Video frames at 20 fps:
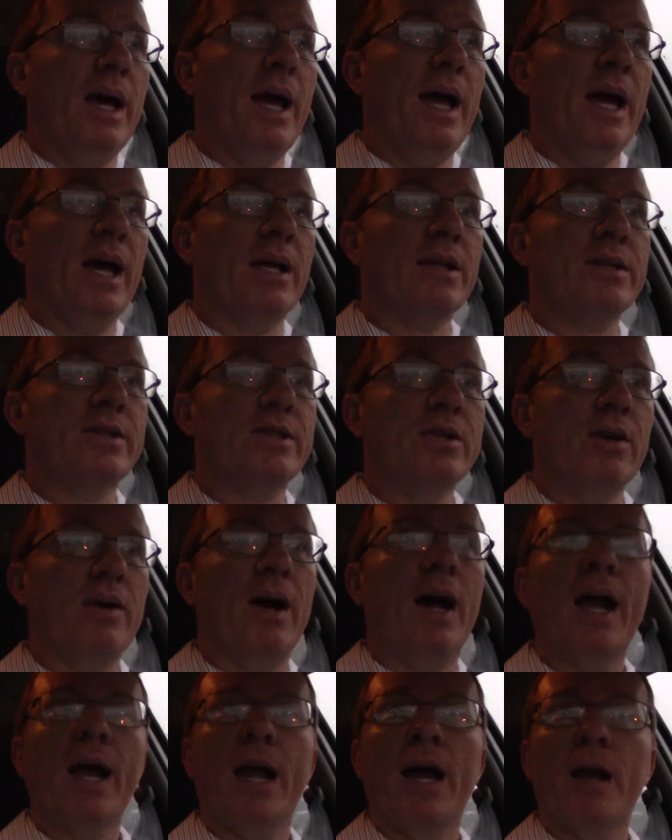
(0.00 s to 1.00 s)
And so
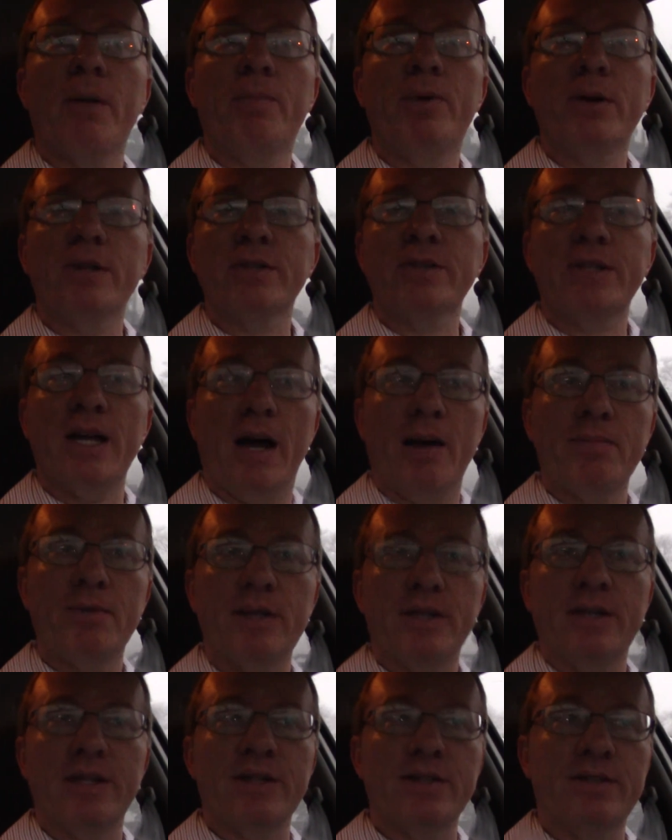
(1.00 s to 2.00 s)
I got to put a stop
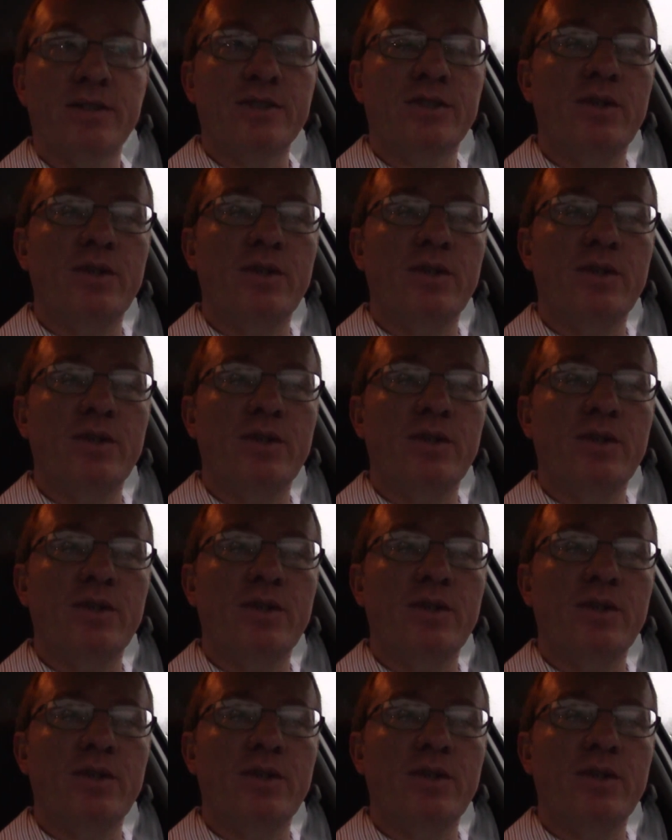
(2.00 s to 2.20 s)
to this.